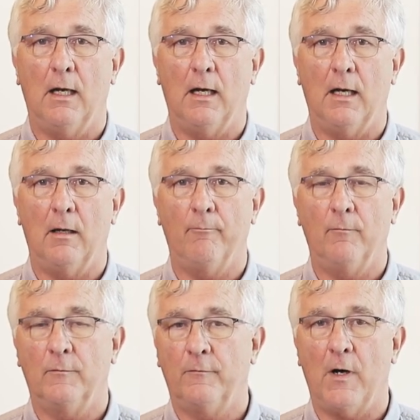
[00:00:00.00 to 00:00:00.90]
um,
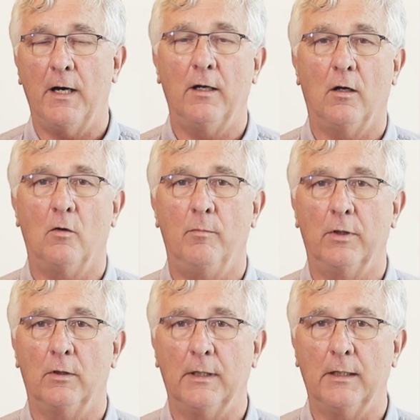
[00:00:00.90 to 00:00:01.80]
fine old
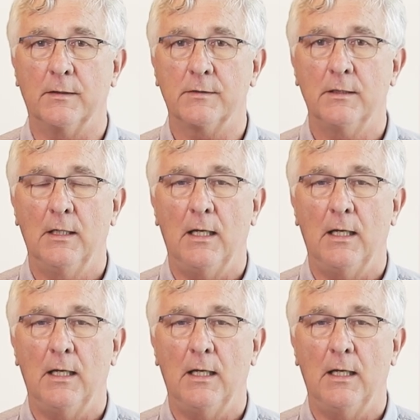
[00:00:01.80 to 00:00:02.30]
buildings,